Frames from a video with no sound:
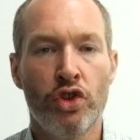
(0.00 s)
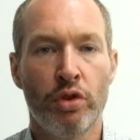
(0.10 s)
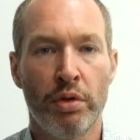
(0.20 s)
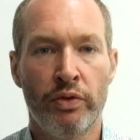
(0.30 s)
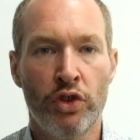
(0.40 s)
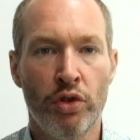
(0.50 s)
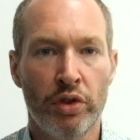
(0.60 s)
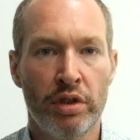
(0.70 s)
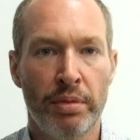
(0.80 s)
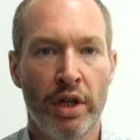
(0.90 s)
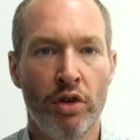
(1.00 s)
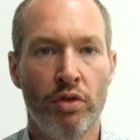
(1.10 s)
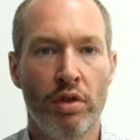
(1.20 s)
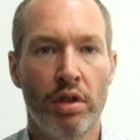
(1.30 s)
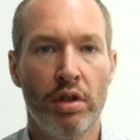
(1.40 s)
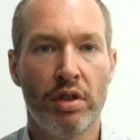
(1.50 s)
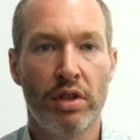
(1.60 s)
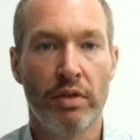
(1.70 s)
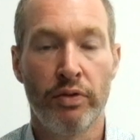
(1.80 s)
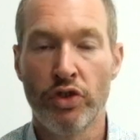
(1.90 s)
So we've talked about
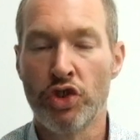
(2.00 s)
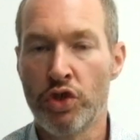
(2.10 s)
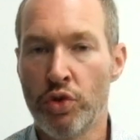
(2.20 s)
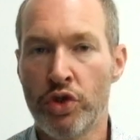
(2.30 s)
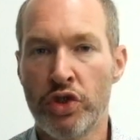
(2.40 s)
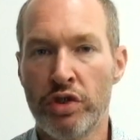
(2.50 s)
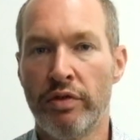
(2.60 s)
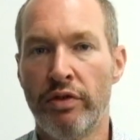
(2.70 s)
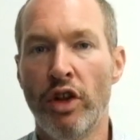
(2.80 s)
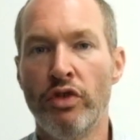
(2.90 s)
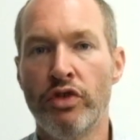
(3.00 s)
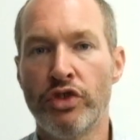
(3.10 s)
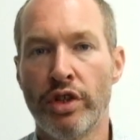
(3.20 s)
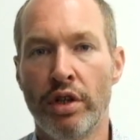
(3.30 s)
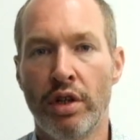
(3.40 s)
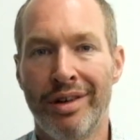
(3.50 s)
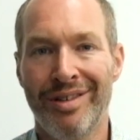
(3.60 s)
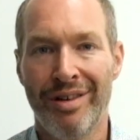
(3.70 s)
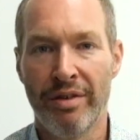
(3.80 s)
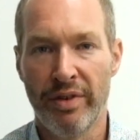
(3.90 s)
different sources of funds that
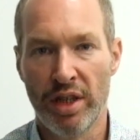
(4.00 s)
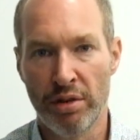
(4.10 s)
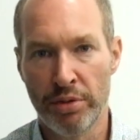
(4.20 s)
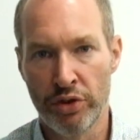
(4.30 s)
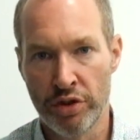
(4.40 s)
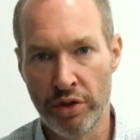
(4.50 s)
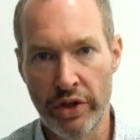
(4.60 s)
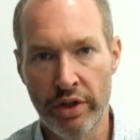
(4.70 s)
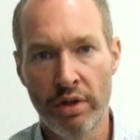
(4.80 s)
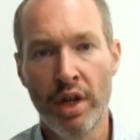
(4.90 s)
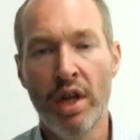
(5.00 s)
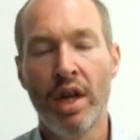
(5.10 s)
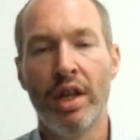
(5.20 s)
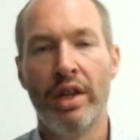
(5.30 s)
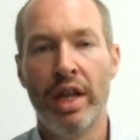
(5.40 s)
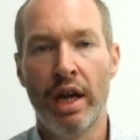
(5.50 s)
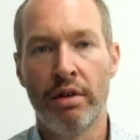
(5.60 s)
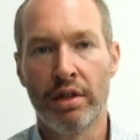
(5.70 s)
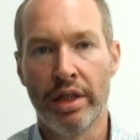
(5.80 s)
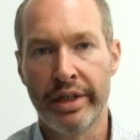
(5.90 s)
are available to you.
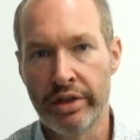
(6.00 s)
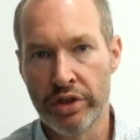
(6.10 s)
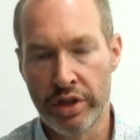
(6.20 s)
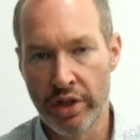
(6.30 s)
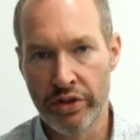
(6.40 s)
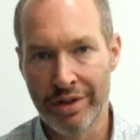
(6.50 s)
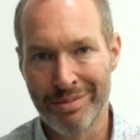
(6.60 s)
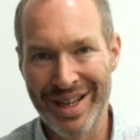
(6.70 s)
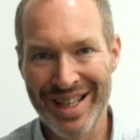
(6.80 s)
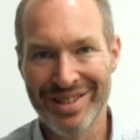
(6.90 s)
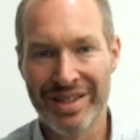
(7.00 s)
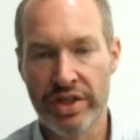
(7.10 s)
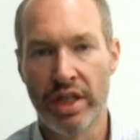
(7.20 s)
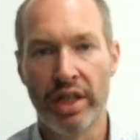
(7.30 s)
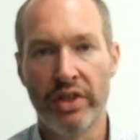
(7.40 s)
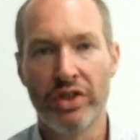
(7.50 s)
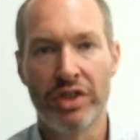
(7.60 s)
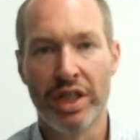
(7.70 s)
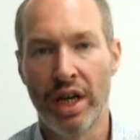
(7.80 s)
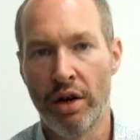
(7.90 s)
Now I'd like to share some insights
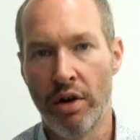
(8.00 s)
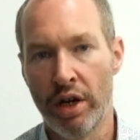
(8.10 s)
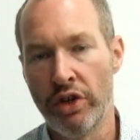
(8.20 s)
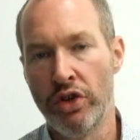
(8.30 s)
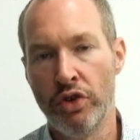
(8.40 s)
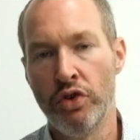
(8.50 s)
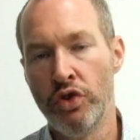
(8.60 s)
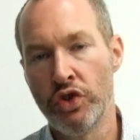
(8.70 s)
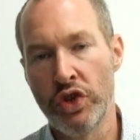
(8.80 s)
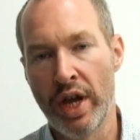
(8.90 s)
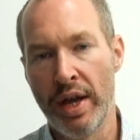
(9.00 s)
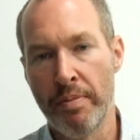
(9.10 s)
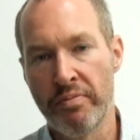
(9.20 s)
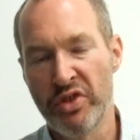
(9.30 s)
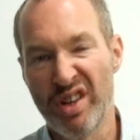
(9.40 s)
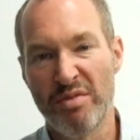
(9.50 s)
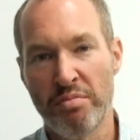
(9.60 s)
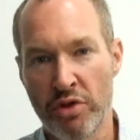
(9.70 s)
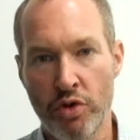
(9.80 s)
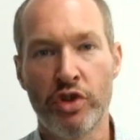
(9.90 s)
to how I use certain
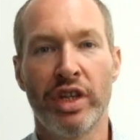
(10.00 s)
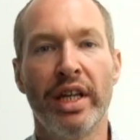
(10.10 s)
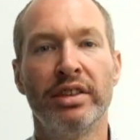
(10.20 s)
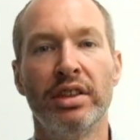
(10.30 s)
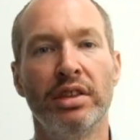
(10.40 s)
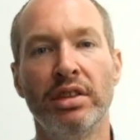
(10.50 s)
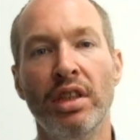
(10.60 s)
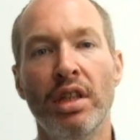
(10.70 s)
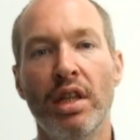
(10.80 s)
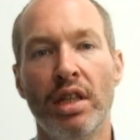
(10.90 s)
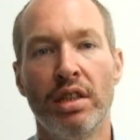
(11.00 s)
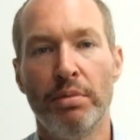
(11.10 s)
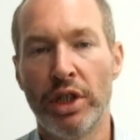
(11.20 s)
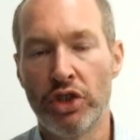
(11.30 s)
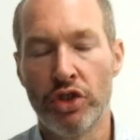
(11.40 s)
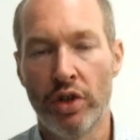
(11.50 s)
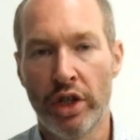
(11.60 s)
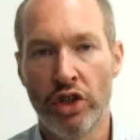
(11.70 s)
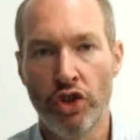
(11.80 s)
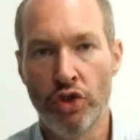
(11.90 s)
processes to make sure I
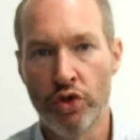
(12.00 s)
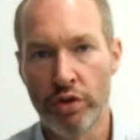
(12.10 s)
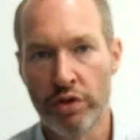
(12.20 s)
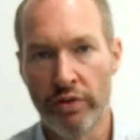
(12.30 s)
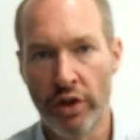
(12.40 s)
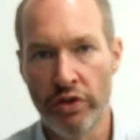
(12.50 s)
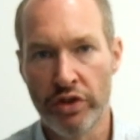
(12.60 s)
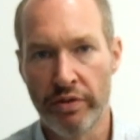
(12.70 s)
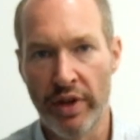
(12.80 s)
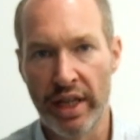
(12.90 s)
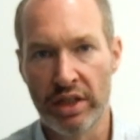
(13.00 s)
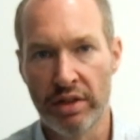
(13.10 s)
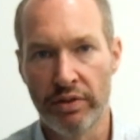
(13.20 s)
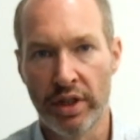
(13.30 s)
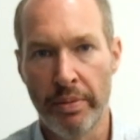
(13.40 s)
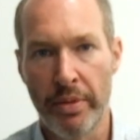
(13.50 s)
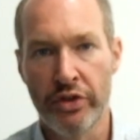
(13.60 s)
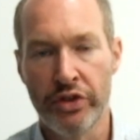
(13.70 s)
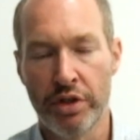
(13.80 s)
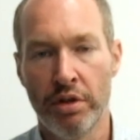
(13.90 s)
can use those funds effectively.
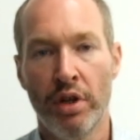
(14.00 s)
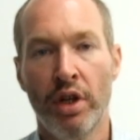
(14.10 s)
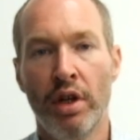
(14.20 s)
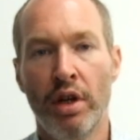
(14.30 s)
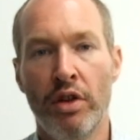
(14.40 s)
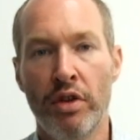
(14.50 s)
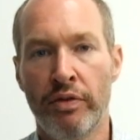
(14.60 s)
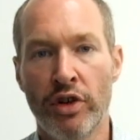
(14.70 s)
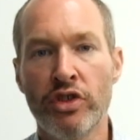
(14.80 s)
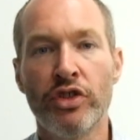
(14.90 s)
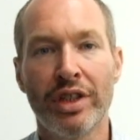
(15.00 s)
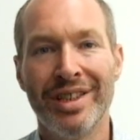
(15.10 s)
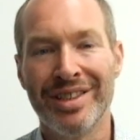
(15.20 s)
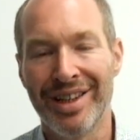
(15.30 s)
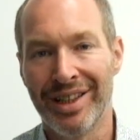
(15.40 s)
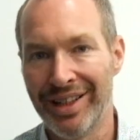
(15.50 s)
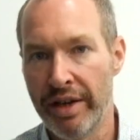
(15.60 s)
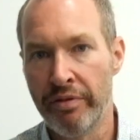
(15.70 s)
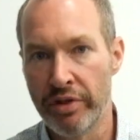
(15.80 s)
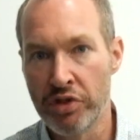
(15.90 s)
So the first thing is I
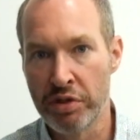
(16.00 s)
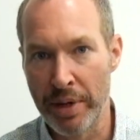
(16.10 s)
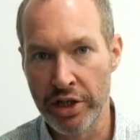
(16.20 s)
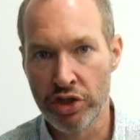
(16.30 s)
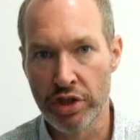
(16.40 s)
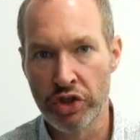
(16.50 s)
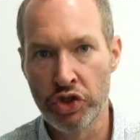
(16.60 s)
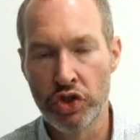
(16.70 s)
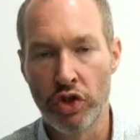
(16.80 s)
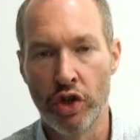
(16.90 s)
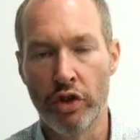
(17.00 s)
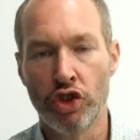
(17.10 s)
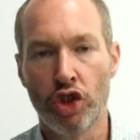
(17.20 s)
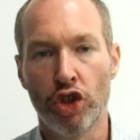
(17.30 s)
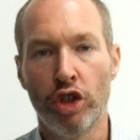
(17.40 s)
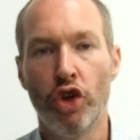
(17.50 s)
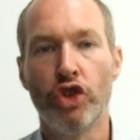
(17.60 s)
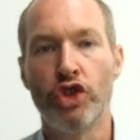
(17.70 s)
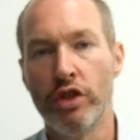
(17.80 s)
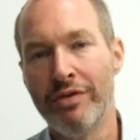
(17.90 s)
leverage specialists. There's
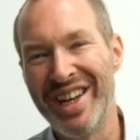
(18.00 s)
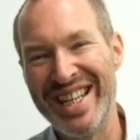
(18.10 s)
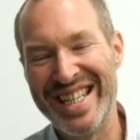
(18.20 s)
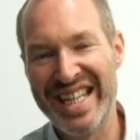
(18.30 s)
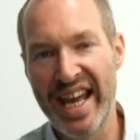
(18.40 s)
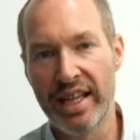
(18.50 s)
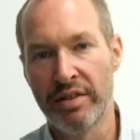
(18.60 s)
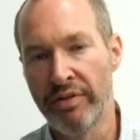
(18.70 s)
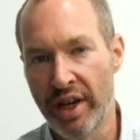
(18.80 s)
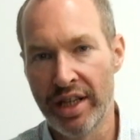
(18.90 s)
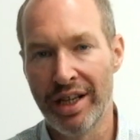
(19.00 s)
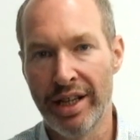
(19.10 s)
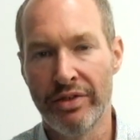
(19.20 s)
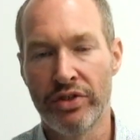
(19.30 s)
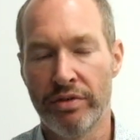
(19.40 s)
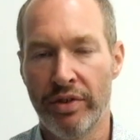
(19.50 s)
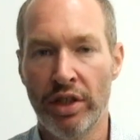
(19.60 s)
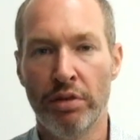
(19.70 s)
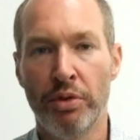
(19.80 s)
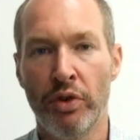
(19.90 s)
lots of debt finance
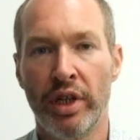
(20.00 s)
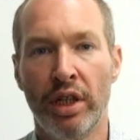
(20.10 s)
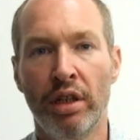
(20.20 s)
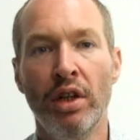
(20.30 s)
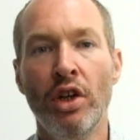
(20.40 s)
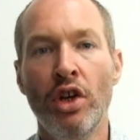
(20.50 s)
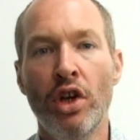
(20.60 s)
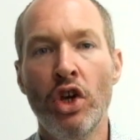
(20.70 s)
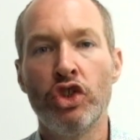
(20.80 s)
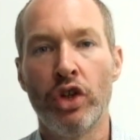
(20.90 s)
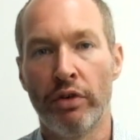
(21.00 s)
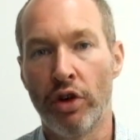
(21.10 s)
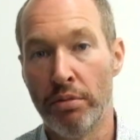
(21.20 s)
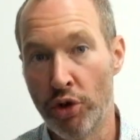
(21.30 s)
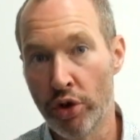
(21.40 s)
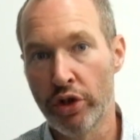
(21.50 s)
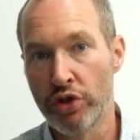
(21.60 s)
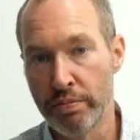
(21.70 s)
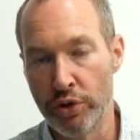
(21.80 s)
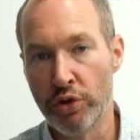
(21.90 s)
available there. So I've got a
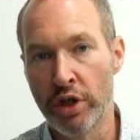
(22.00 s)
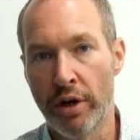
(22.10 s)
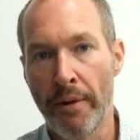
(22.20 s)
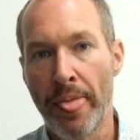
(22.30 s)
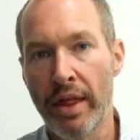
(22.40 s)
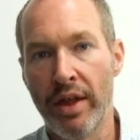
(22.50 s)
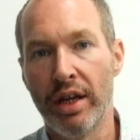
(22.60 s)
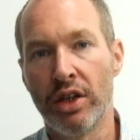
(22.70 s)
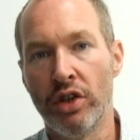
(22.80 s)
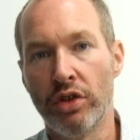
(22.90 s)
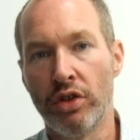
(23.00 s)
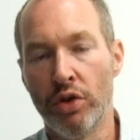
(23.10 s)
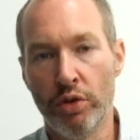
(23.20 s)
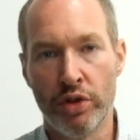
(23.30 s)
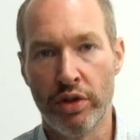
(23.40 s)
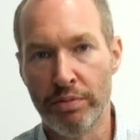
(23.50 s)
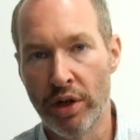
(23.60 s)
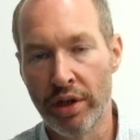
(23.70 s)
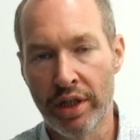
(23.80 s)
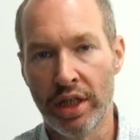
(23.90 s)
mortgage broker that can go to the
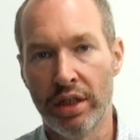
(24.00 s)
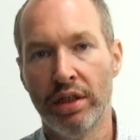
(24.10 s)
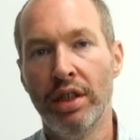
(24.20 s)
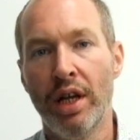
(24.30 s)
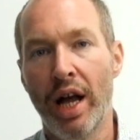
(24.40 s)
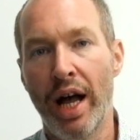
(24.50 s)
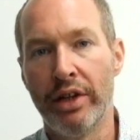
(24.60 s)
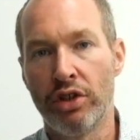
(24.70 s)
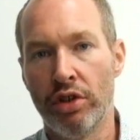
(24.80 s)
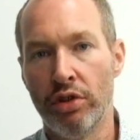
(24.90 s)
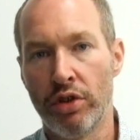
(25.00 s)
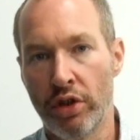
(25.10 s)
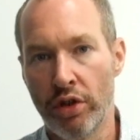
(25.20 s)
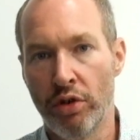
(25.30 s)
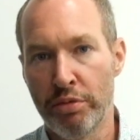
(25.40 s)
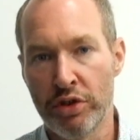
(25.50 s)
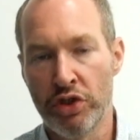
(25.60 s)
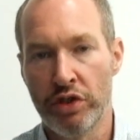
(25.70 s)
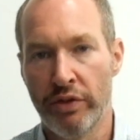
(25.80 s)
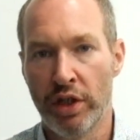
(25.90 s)
market and can look at the
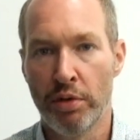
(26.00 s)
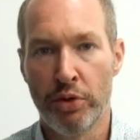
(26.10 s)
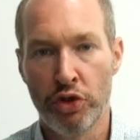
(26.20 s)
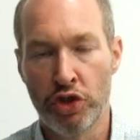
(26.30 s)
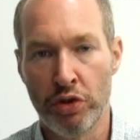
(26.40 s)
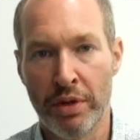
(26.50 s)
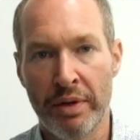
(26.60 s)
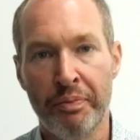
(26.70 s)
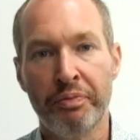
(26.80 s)
options available to me.